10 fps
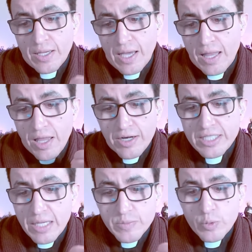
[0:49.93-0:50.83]
a lot of
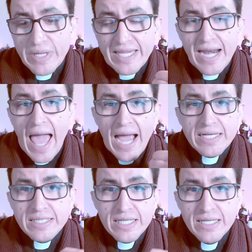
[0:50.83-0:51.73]
times we can
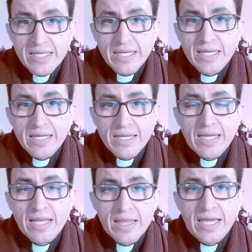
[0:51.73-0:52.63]
act
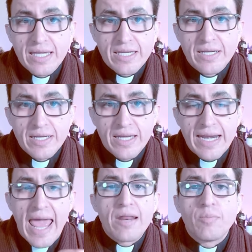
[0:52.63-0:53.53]
kind of like
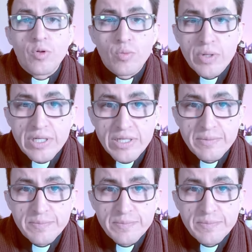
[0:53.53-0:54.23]
an animal would,